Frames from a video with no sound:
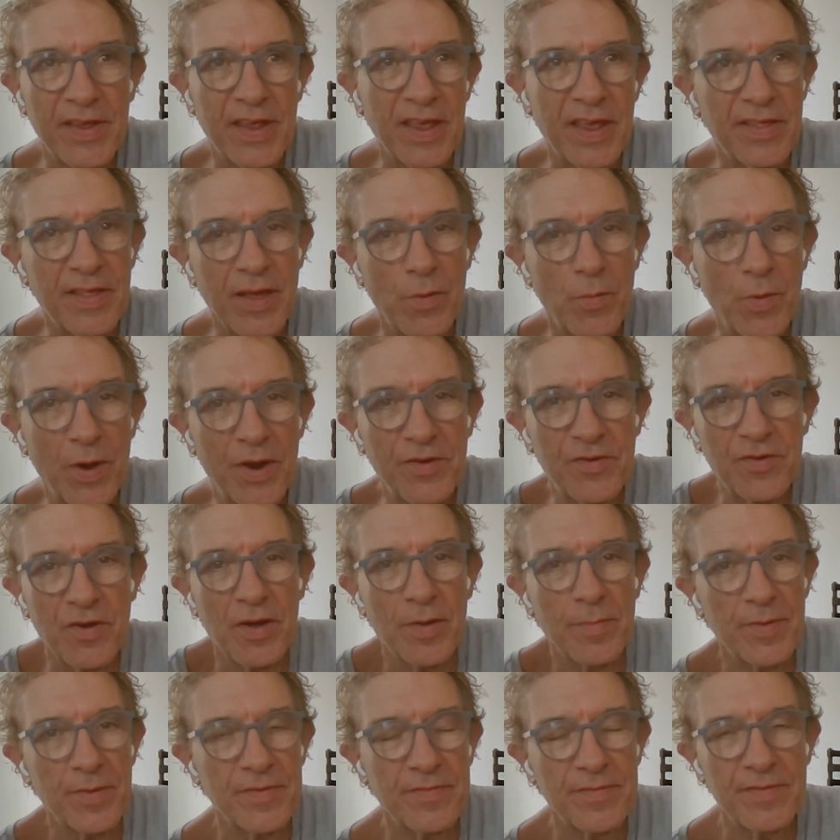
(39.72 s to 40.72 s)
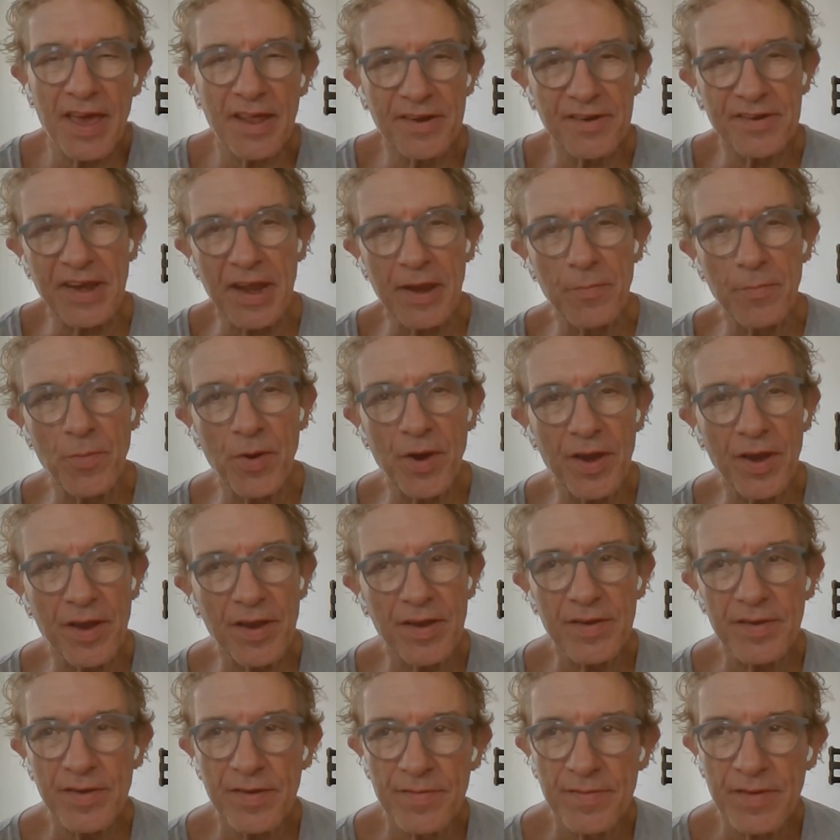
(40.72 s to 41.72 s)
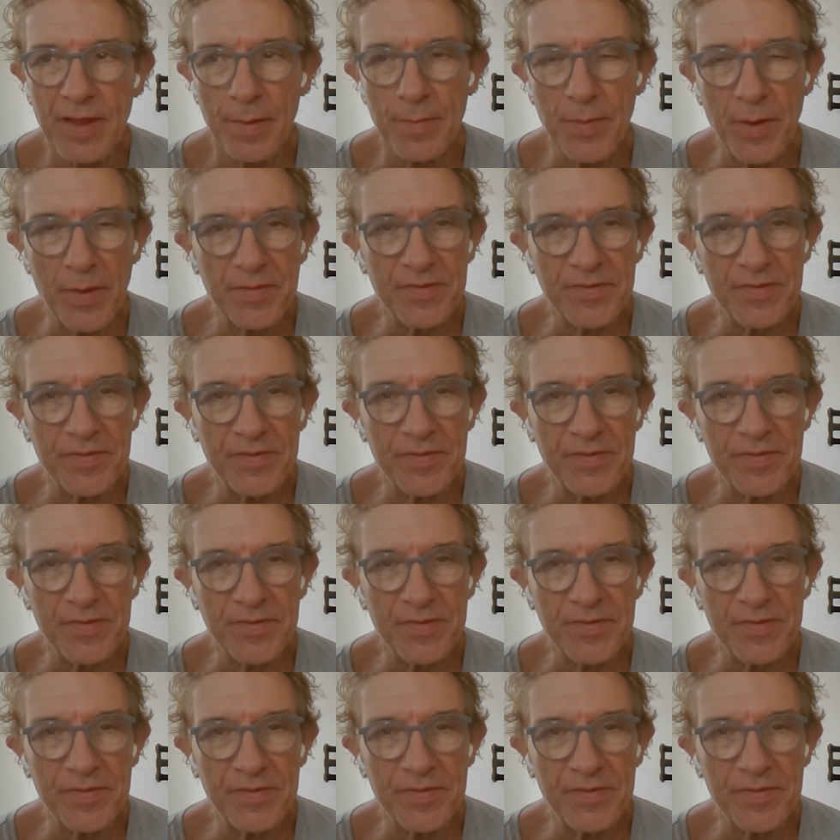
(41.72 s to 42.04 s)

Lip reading: you get that one time out of 10 where you come